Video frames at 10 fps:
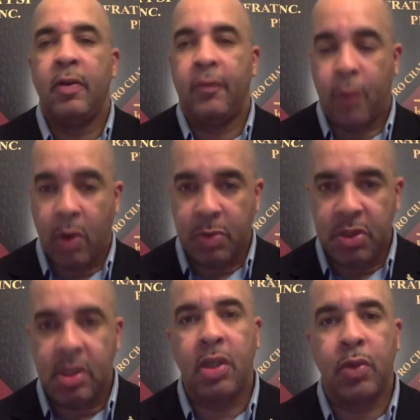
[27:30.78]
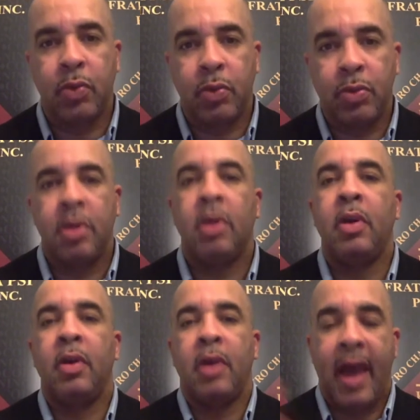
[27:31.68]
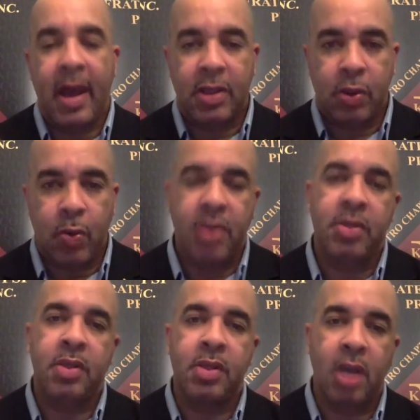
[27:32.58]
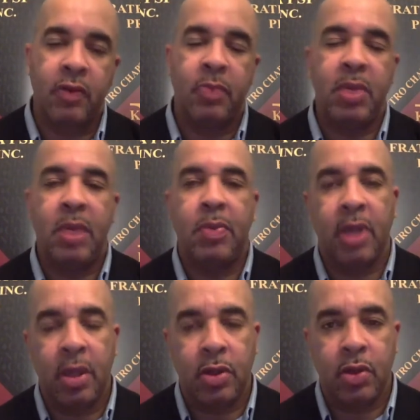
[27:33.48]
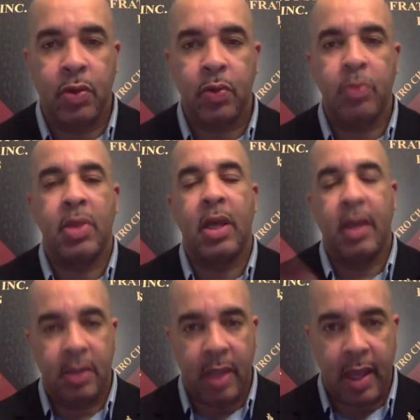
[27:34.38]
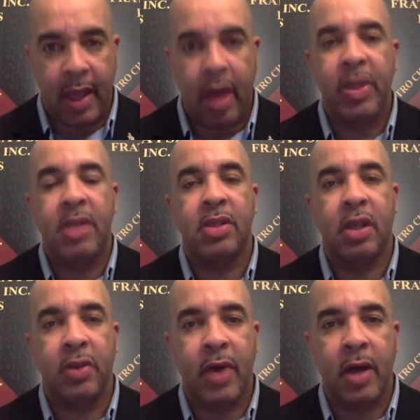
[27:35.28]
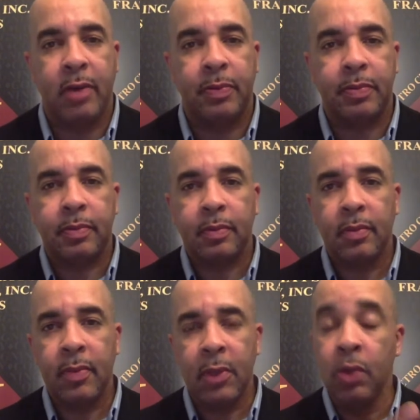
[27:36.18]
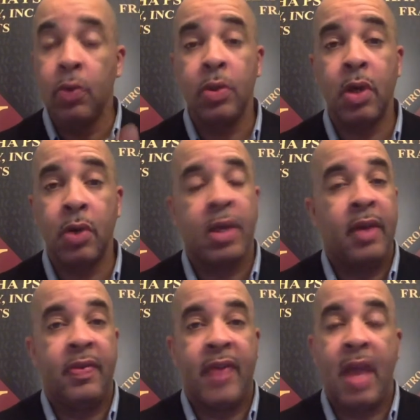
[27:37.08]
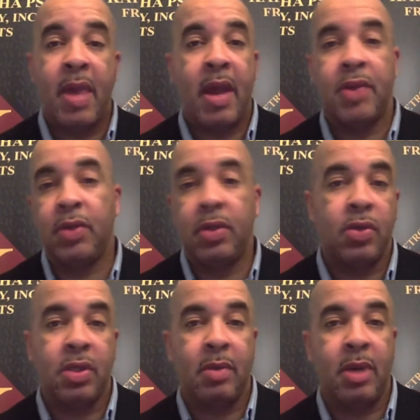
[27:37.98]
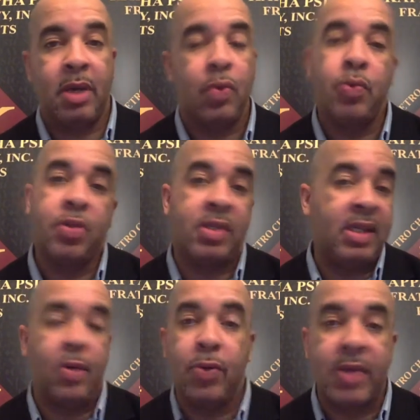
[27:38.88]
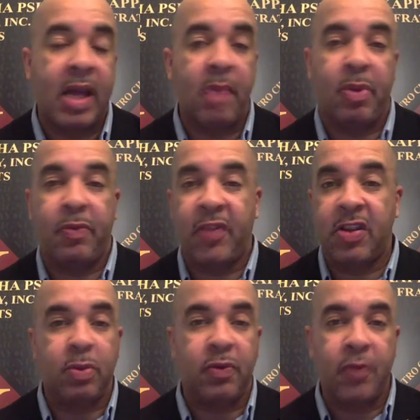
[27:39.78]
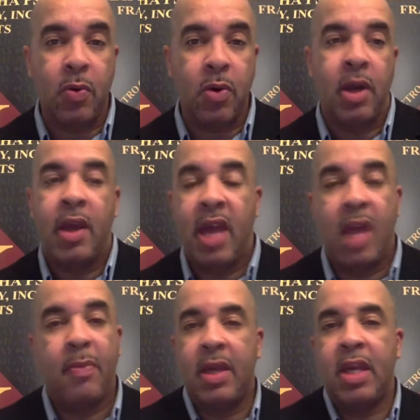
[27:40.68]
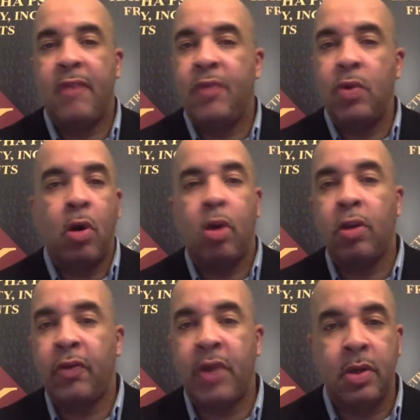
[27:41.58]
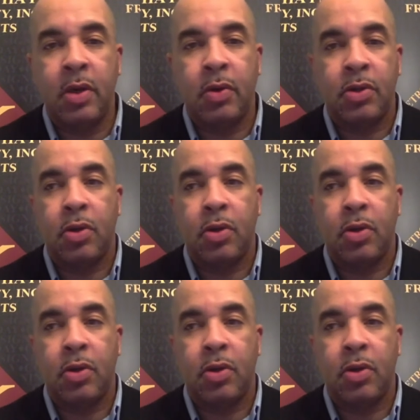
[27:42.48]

Form study groups. Ask questions of the people in your group. Help each other out. Who knows? They may actually know somebody who's had that professor before and may give you all of their notes.